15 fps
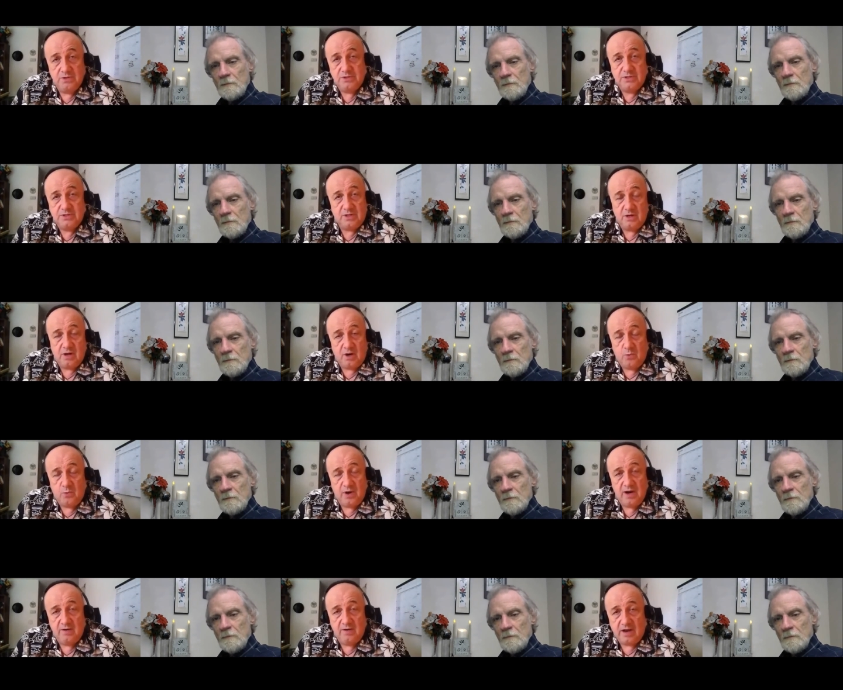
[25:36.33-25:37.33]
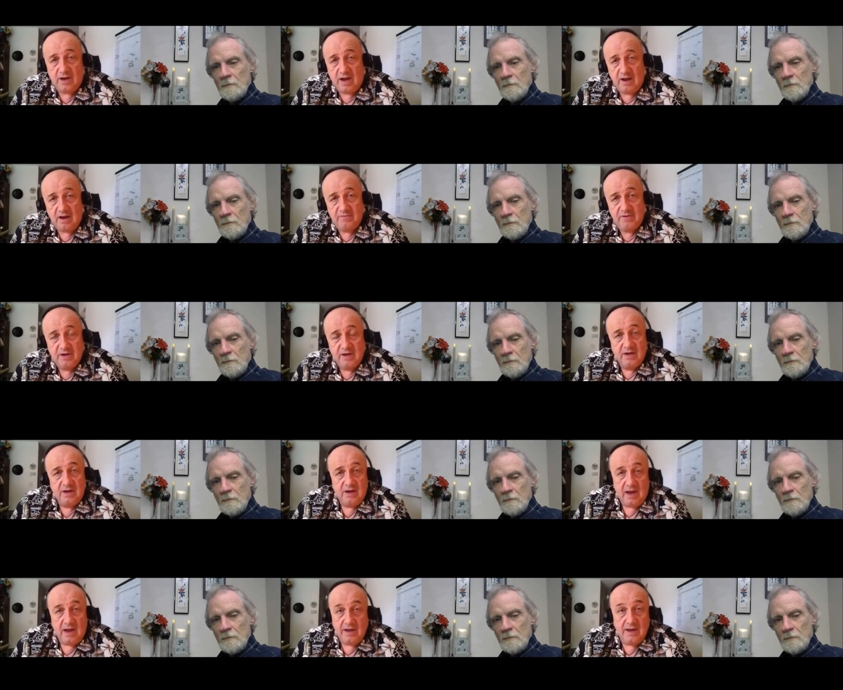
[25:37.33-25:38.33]
Speaker 1: was a, a, way of life,
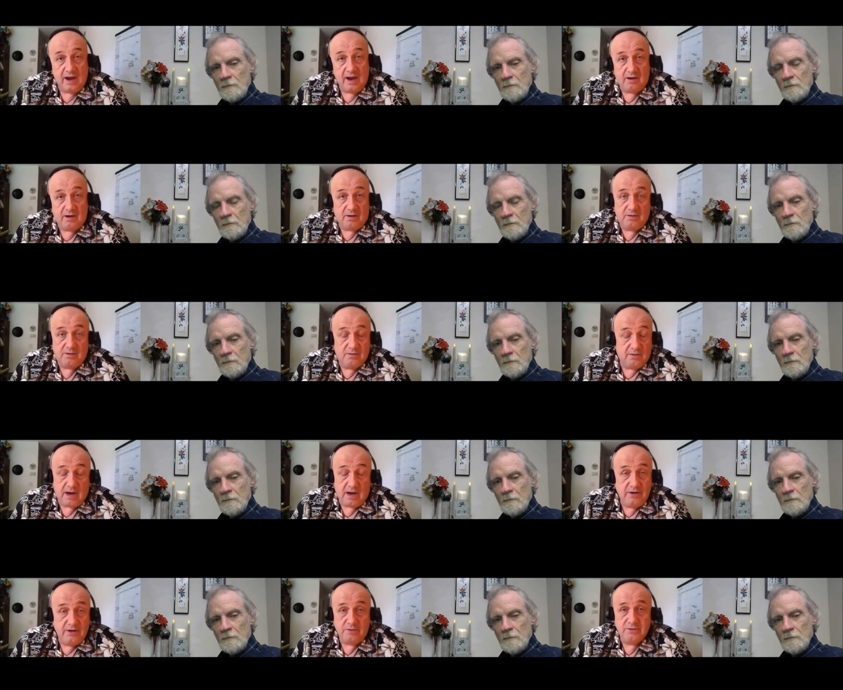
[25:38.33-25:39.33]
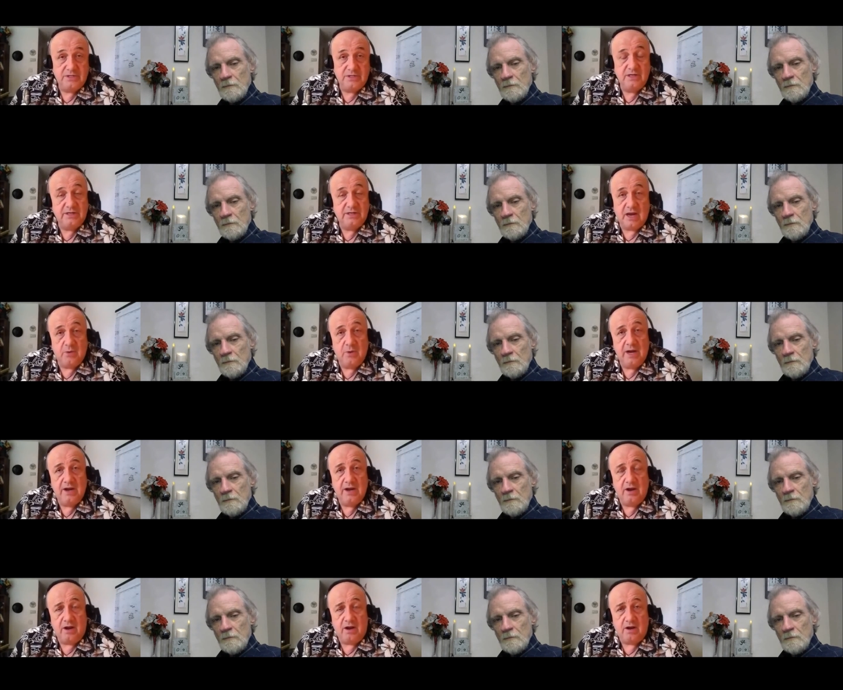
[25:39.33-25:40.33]
and now I don't see it that way
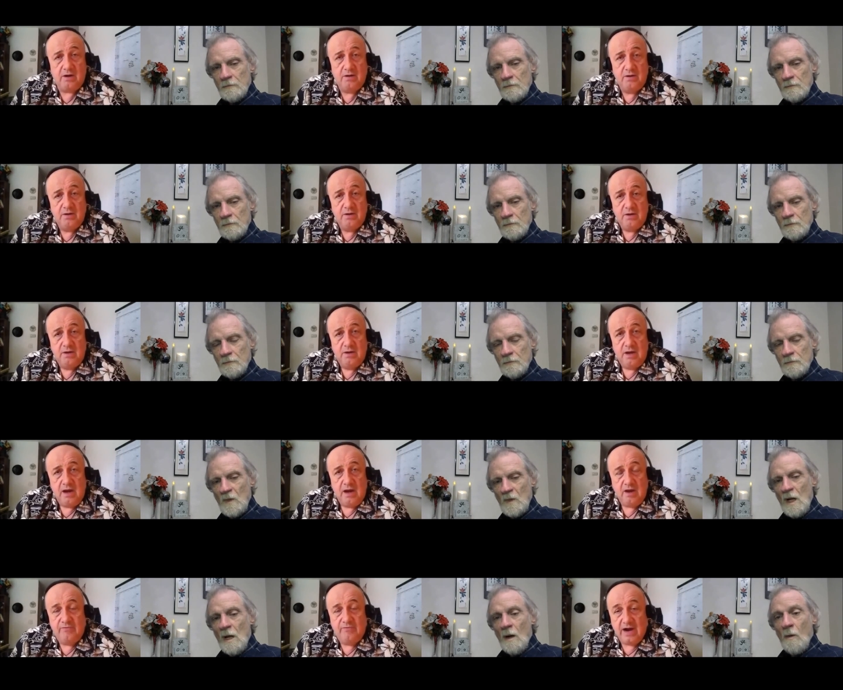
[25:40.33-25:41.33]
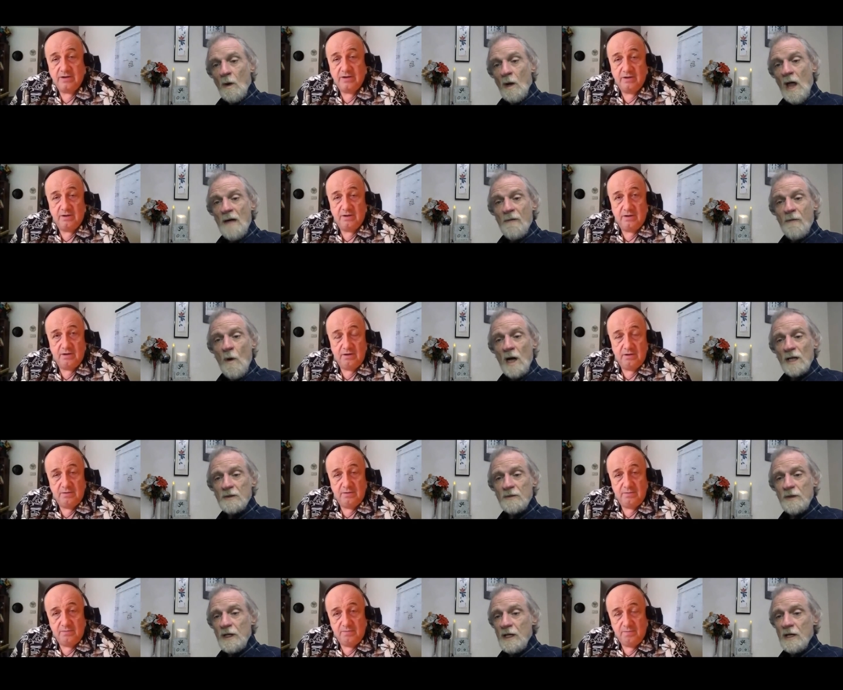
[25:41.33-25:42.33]
at all. In fact, well, I've
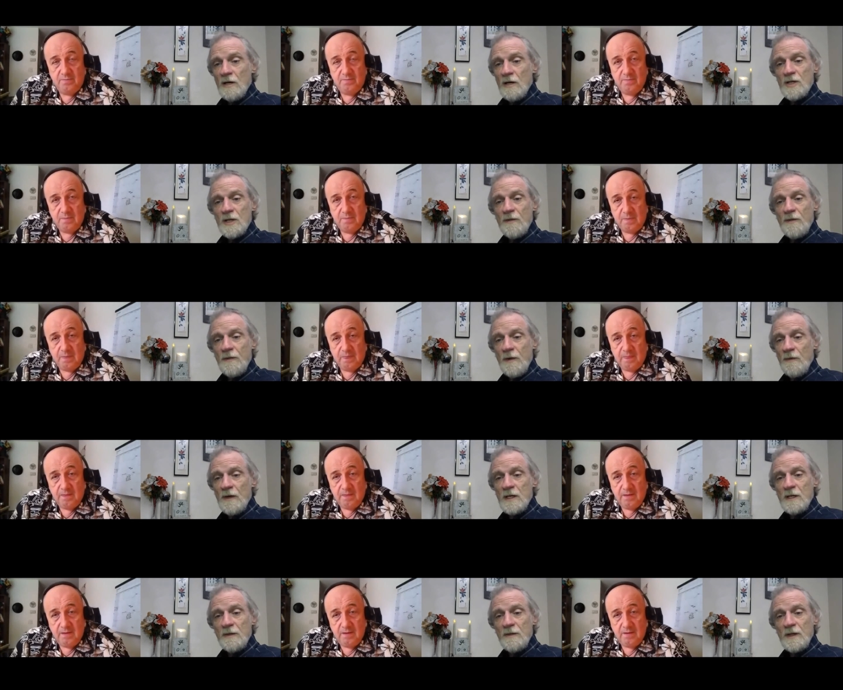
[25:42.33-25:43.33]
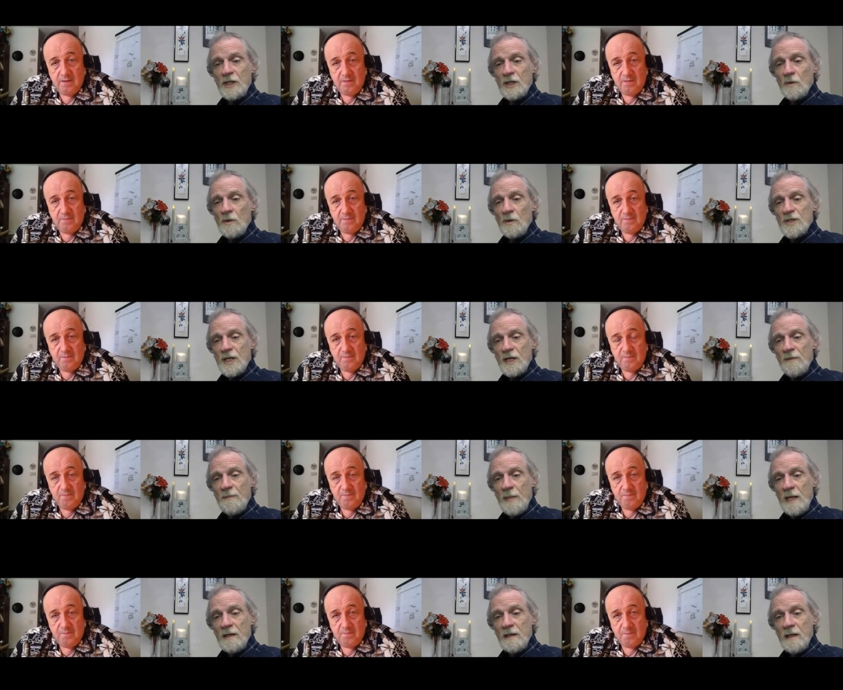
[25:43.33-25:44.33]
watched
Speaker 2: videos of, of individuals that
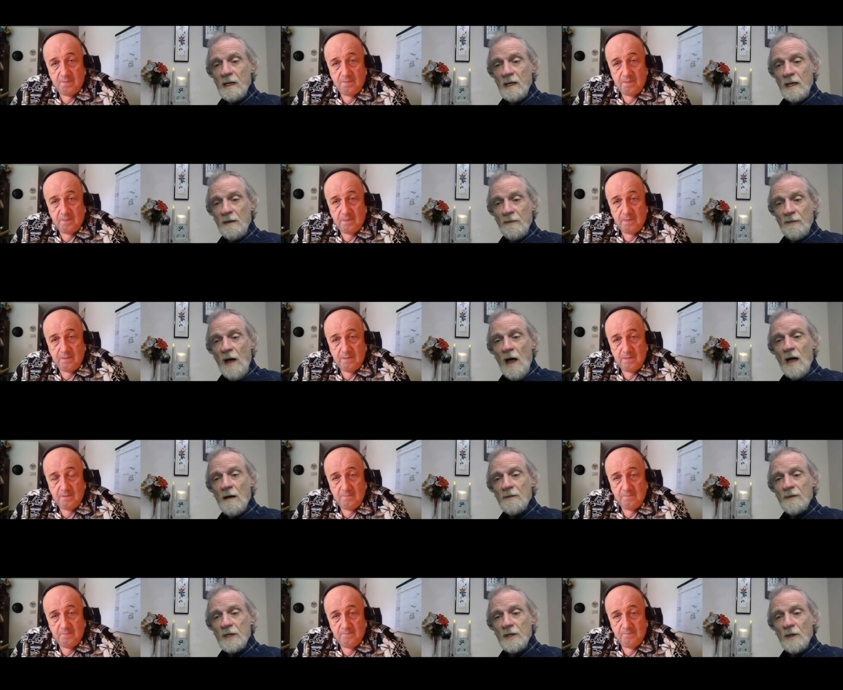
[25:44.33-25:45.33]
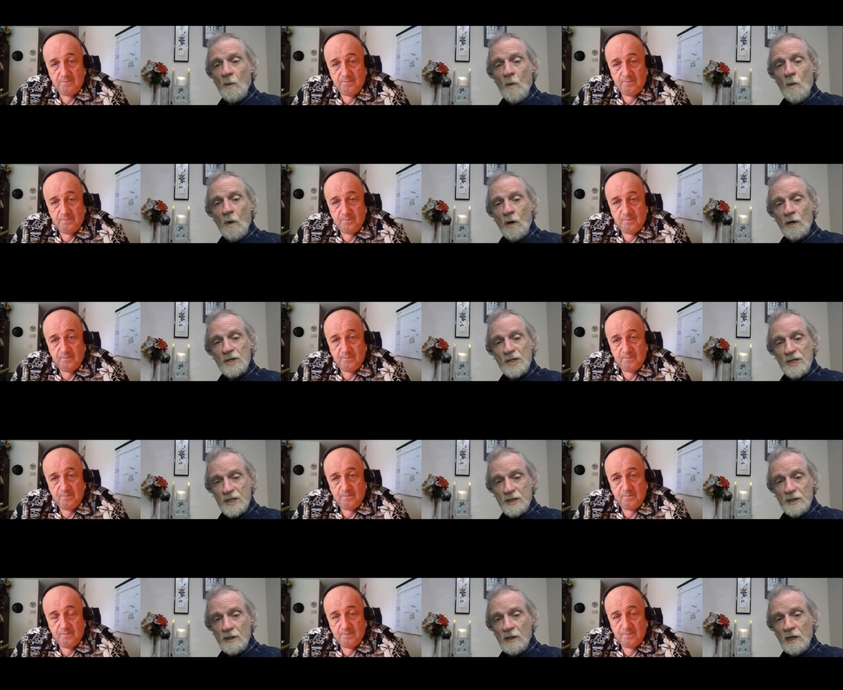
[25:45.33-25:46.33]
have been involved in the
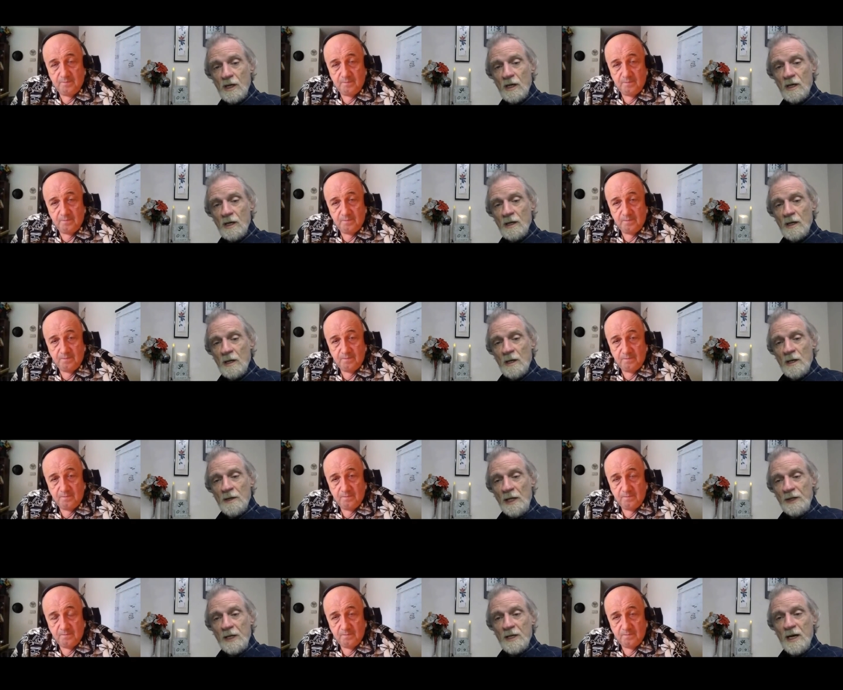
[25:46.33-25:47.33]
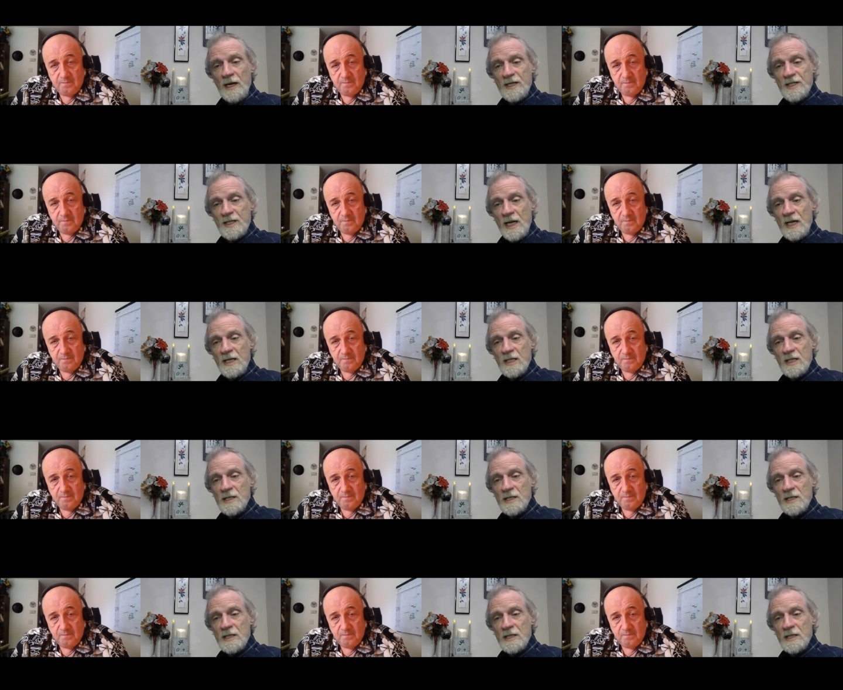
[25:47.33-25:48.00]
wars. Uh, the United States